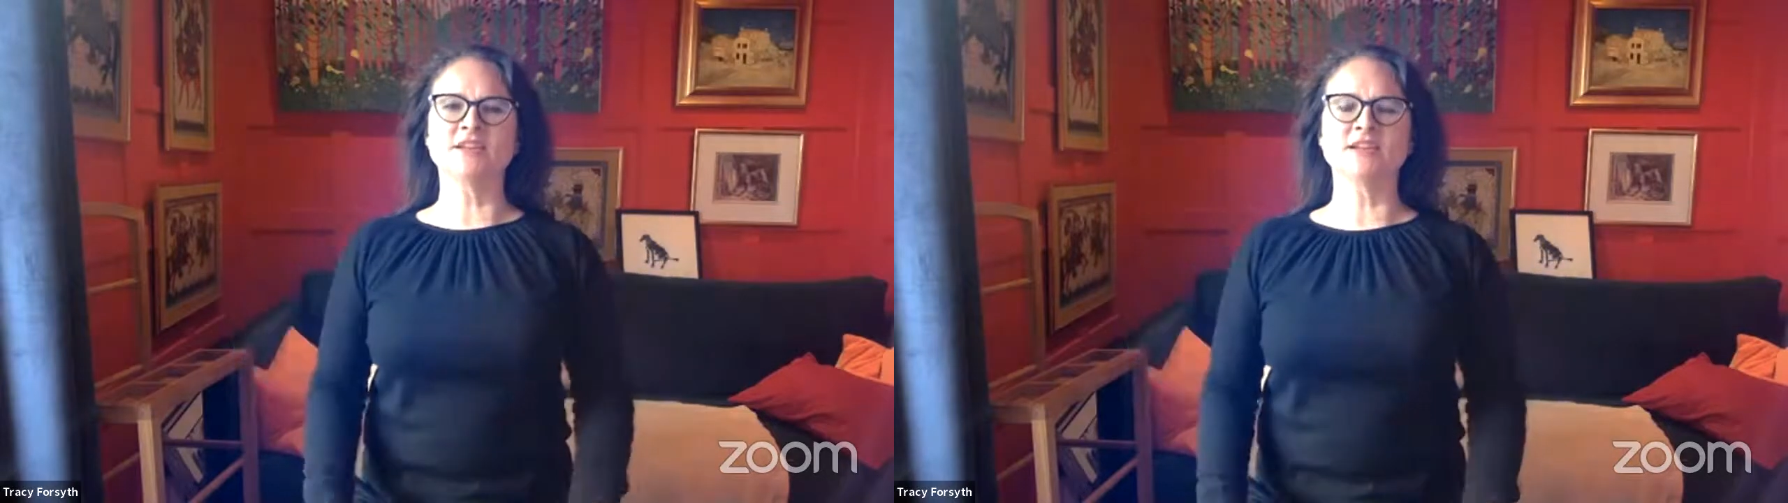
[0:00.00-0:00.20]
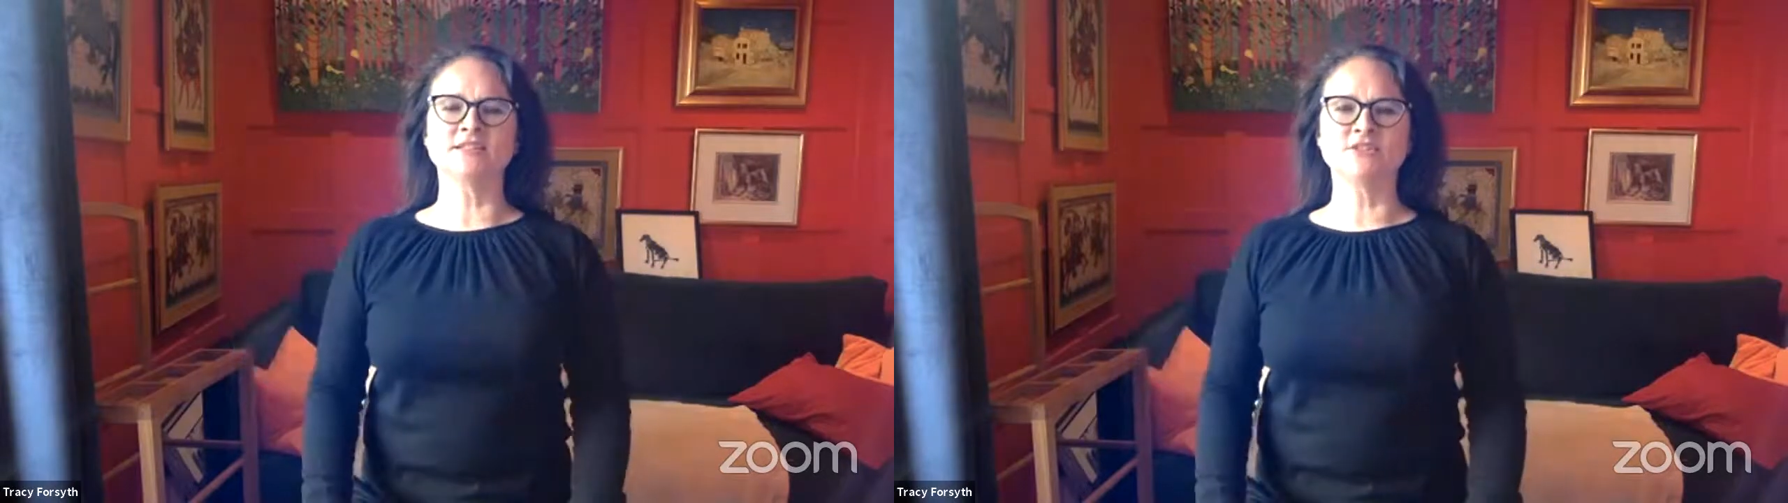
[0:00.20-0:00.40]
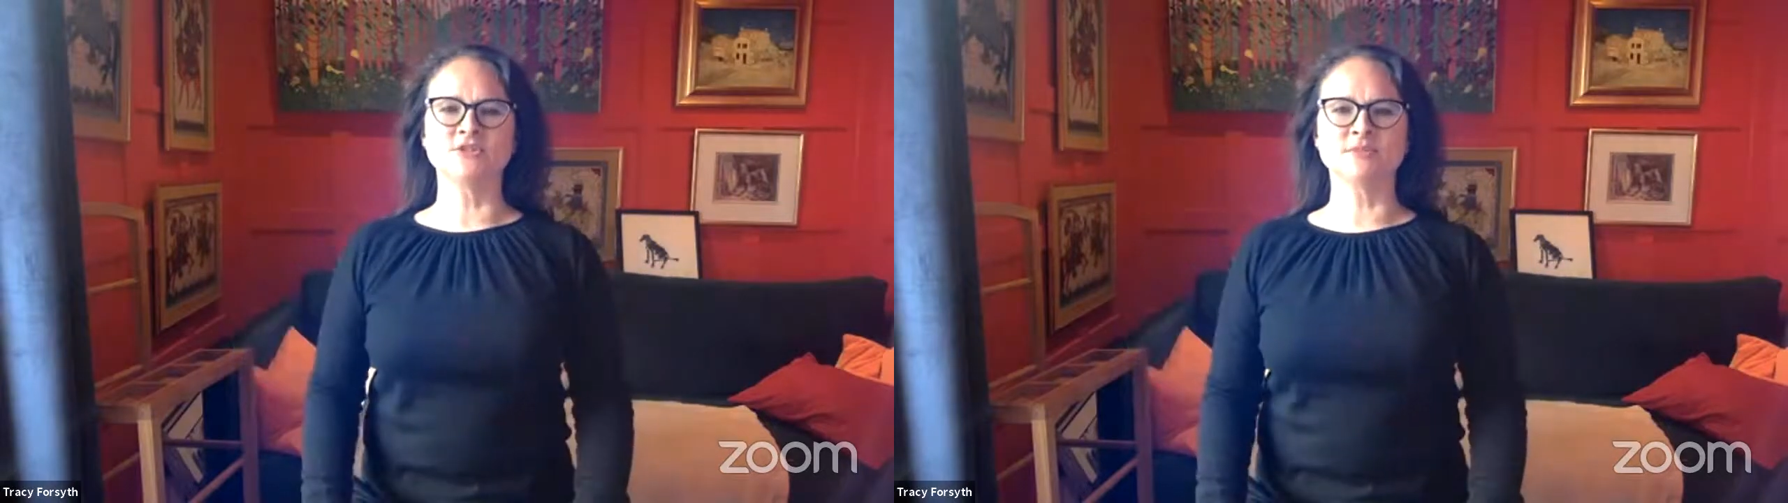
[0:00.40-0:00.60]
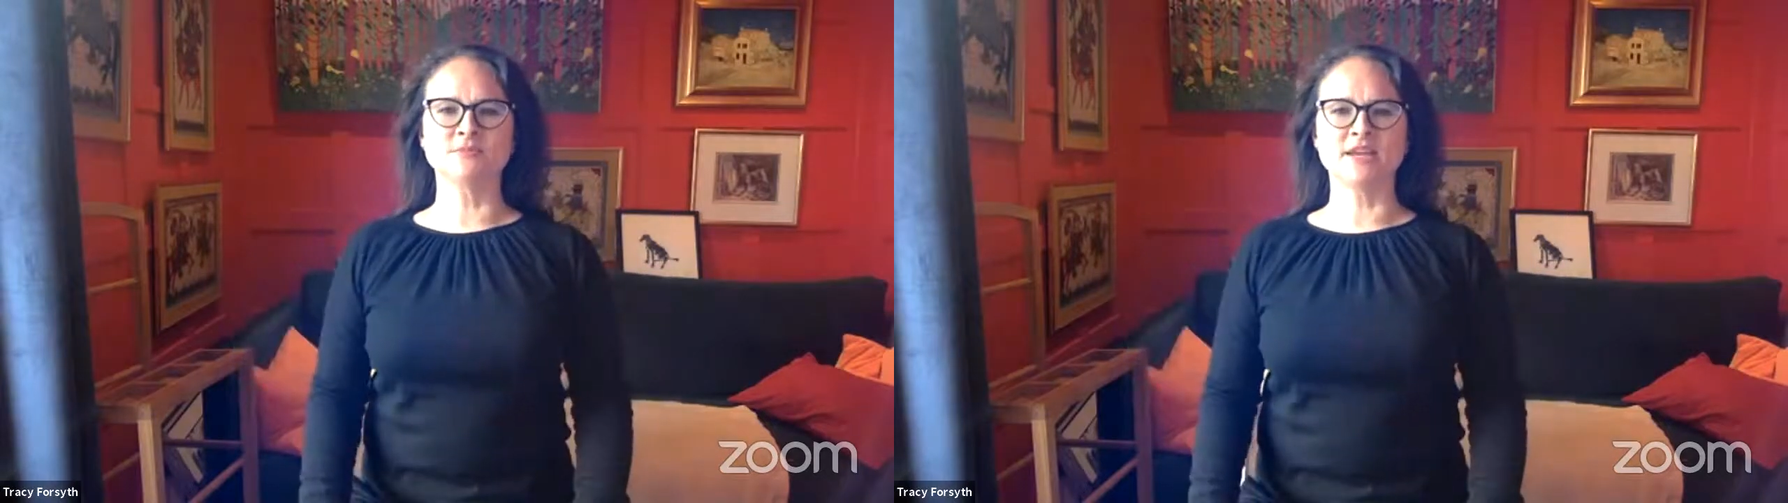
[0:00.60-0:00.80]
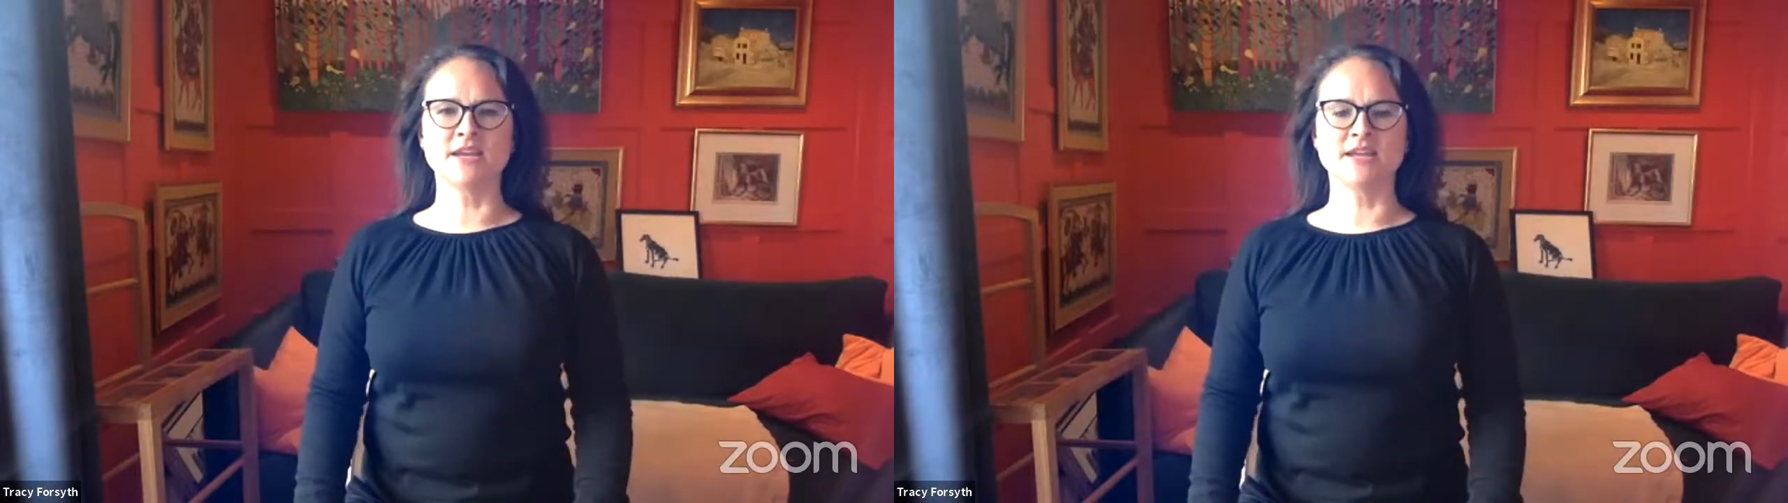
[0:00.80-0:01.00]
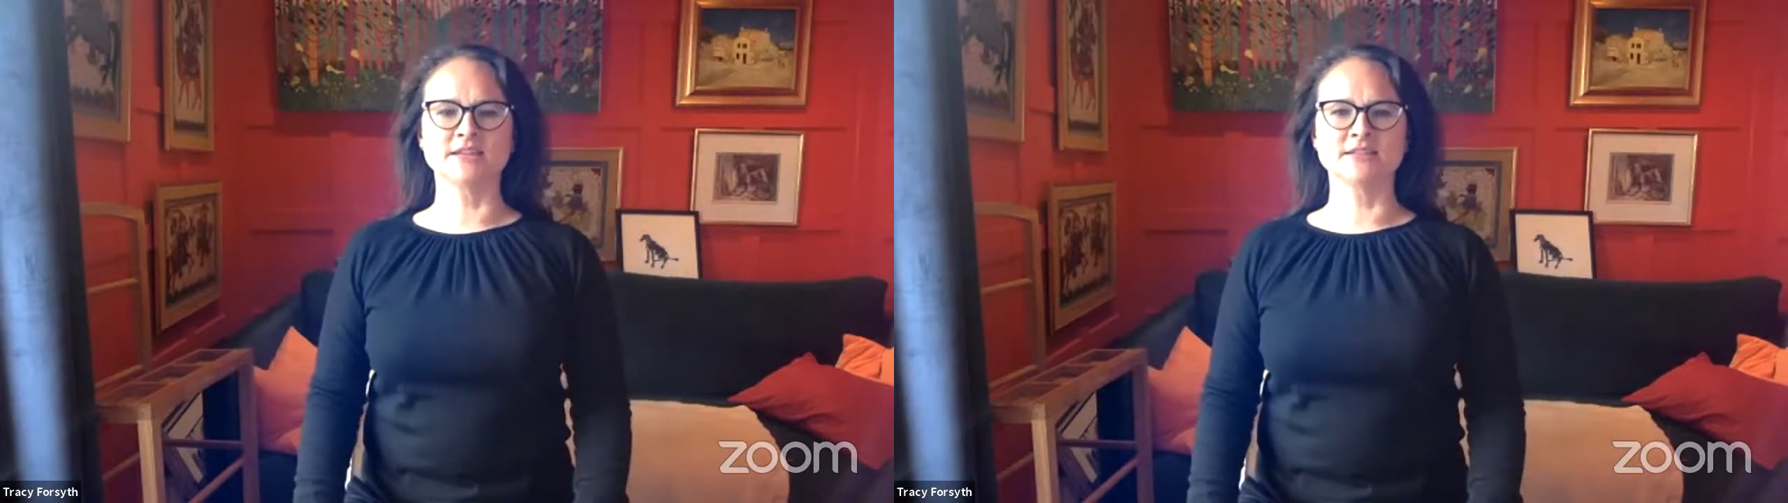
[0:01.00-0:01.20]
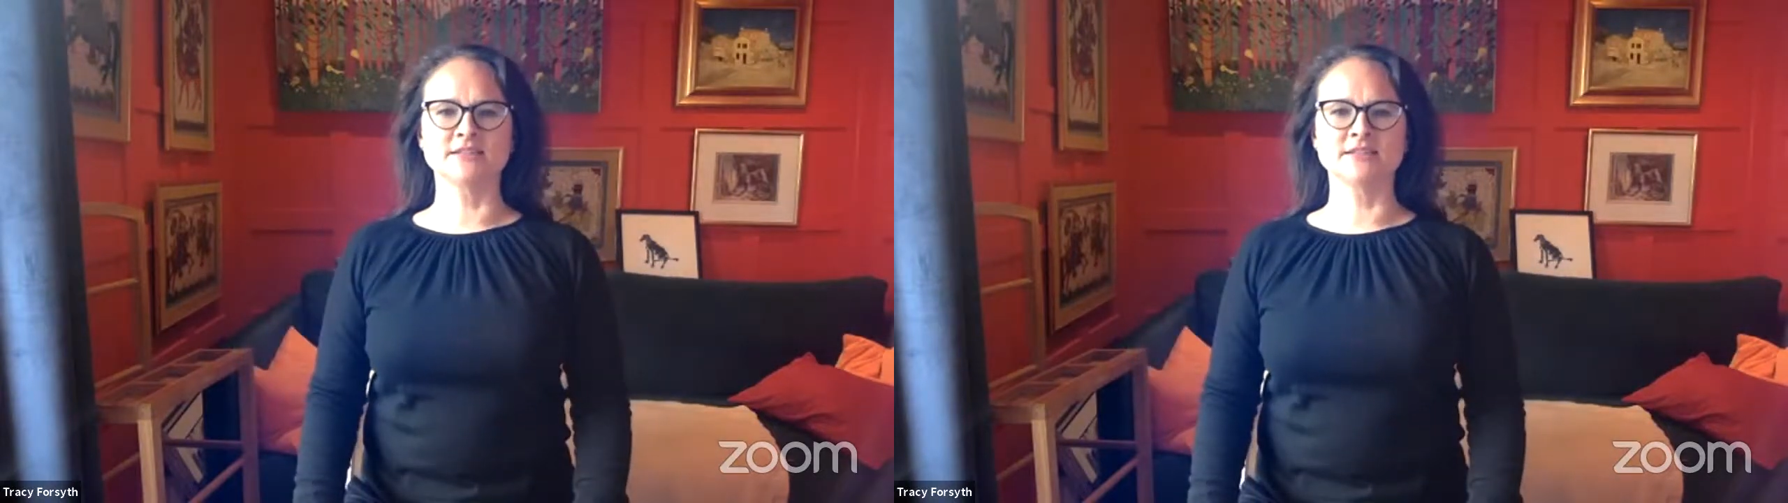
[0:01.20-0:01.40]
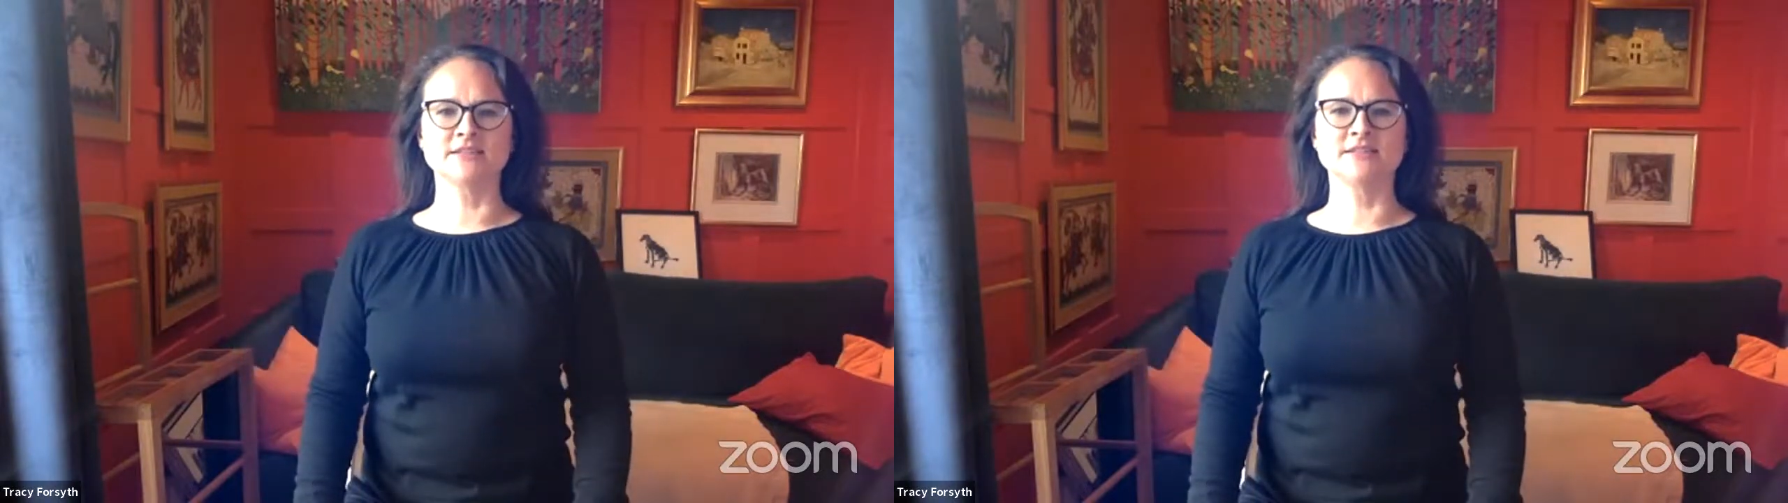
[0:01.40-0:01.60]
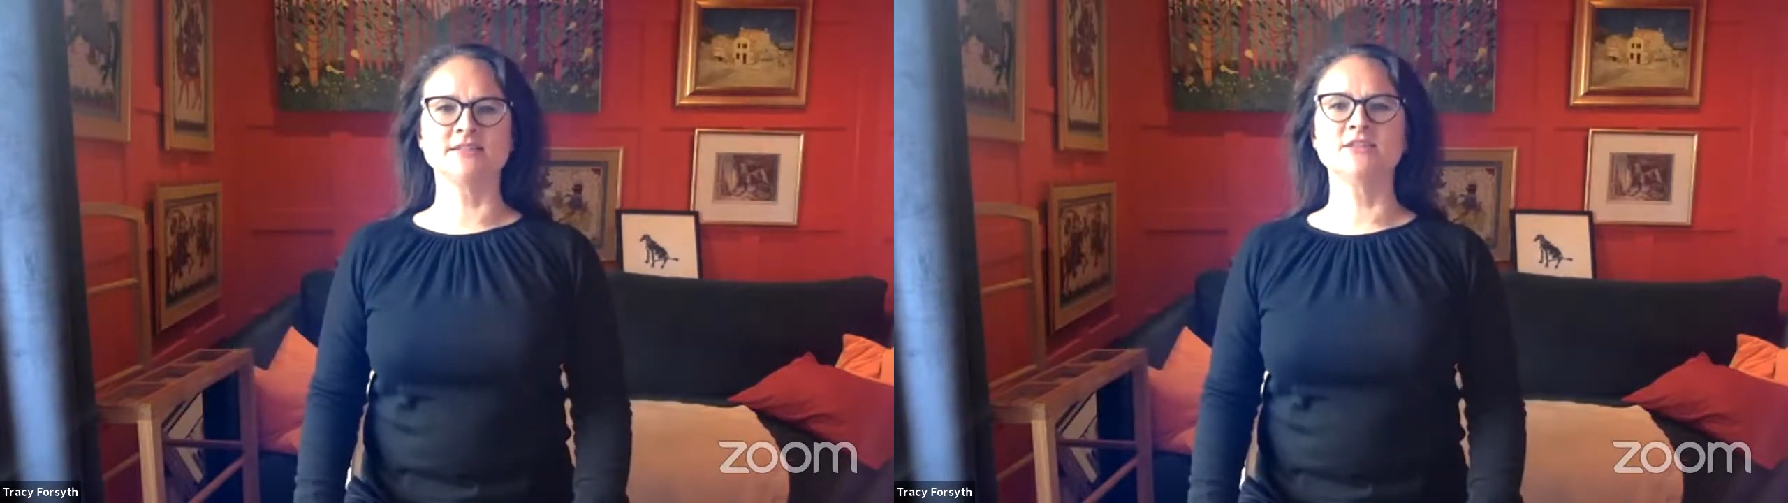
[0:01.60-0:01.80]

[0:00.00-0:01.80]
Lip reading: Let's do some neck exercises.